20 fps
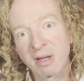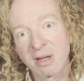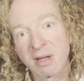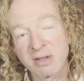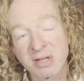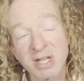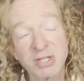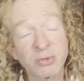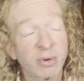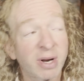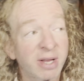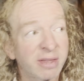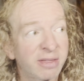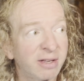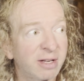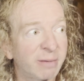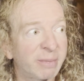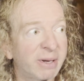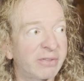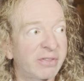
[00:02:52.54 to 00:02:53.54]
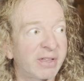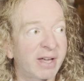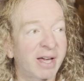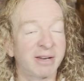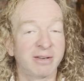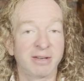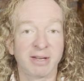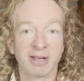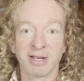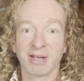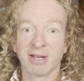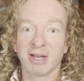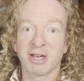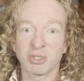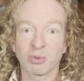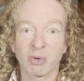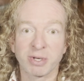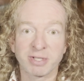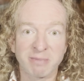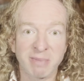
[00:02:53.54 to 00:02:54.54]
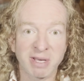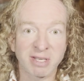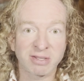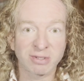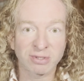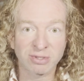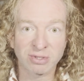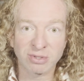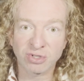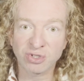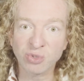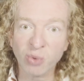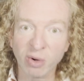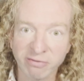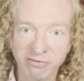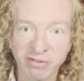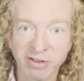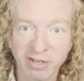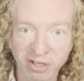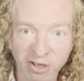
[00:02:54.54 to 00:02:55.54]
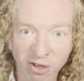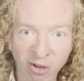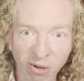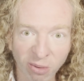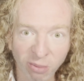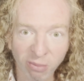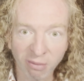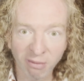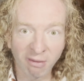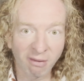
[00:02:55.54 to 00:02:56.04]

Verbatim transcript: That's what I think about that. So I wanted to make this short video.